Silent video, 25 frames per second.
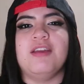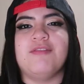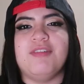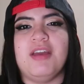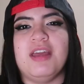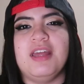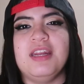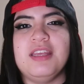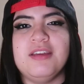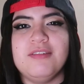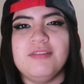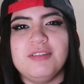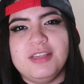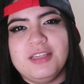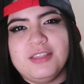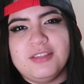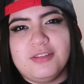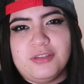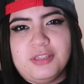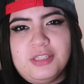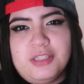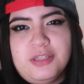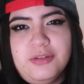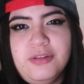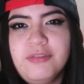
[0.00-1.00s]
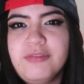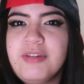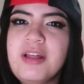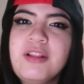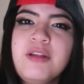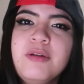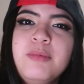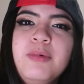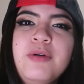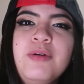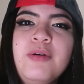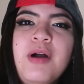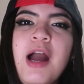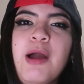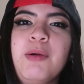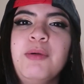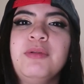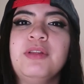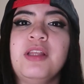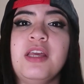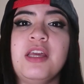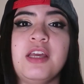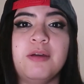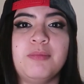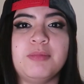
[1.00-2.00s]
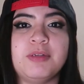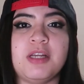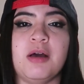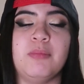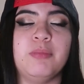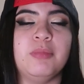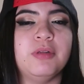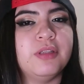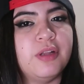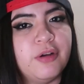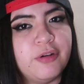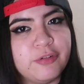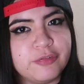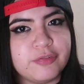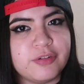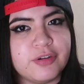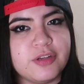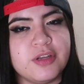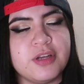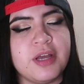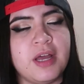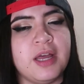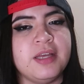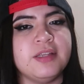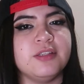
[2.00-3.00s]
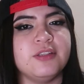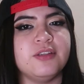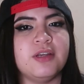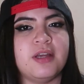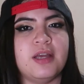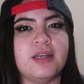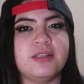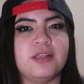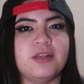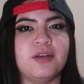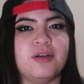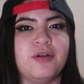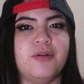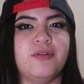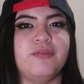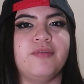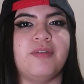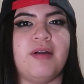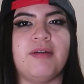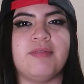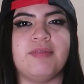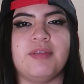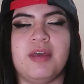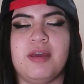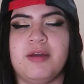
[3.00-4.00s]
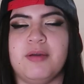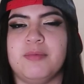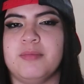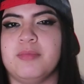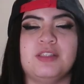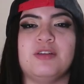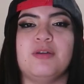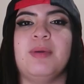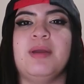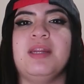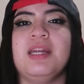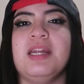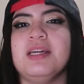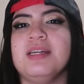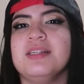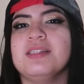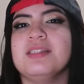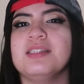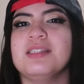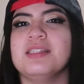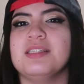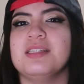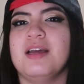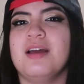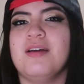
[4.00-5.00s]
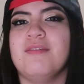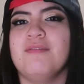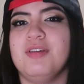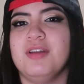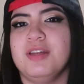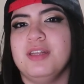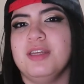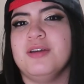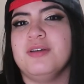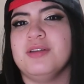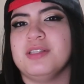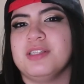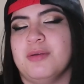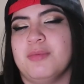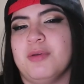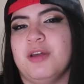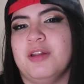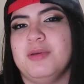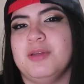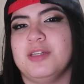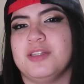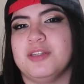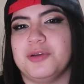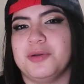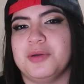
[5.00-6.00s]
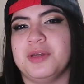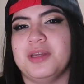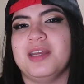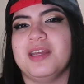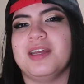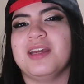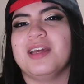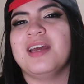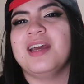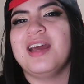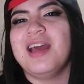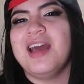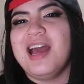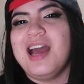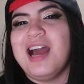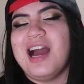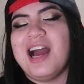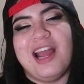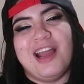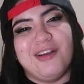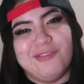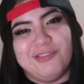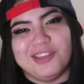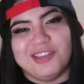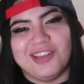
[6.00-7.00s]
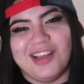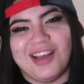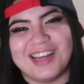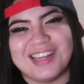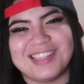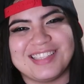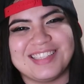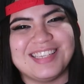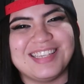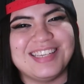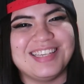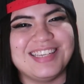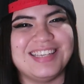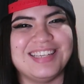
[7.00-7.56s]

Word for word: If any of these are still available, I will link them down below for you guys so you guys can go find them. So my next videos I'm going to be doing, I have a lot.